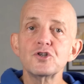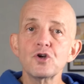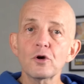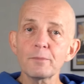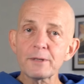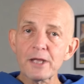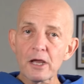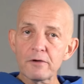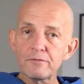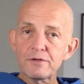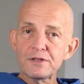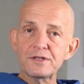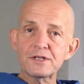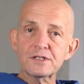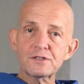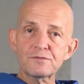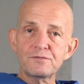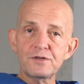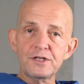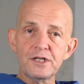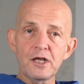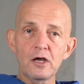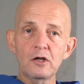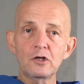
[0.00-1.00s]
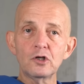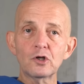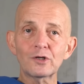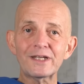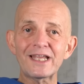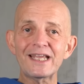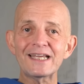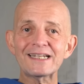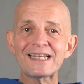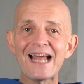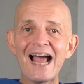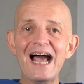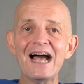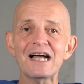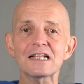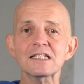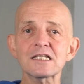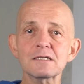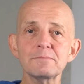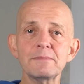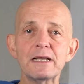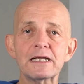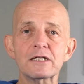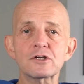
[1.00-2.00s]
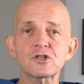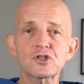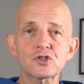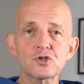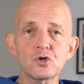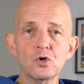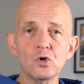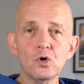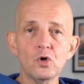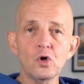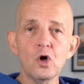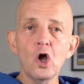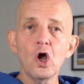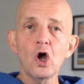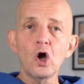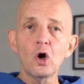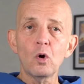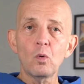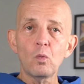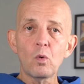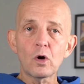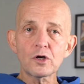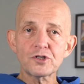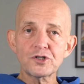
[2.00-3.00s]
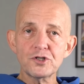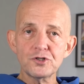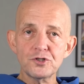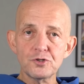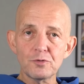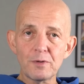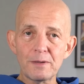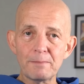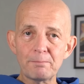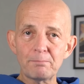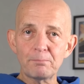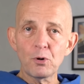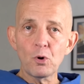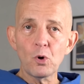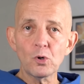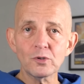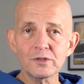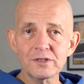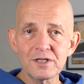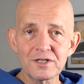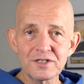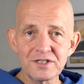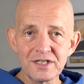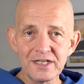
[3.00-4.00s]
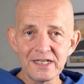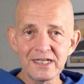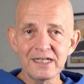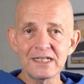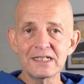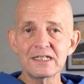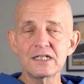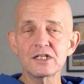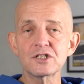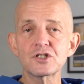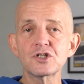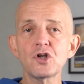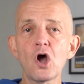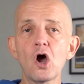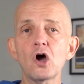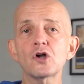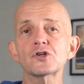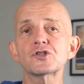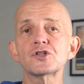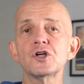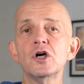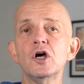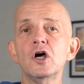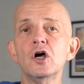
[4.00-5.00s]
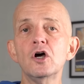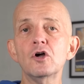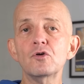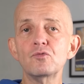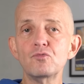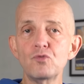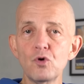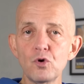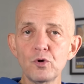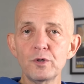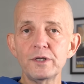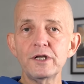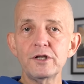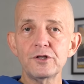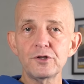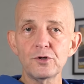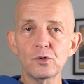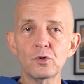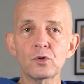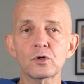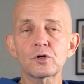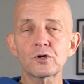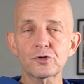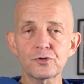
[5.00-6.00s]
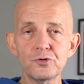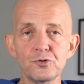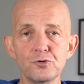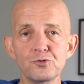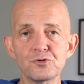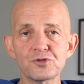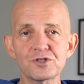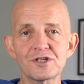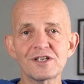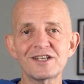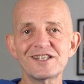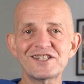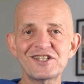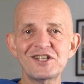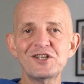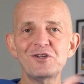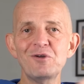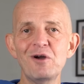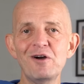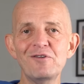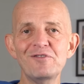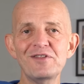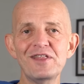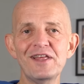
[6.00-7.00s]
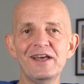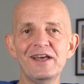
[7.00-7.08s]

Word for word: Join me over in this video looking at how to make sure what you do in port this year does not ruin your cruise. See you over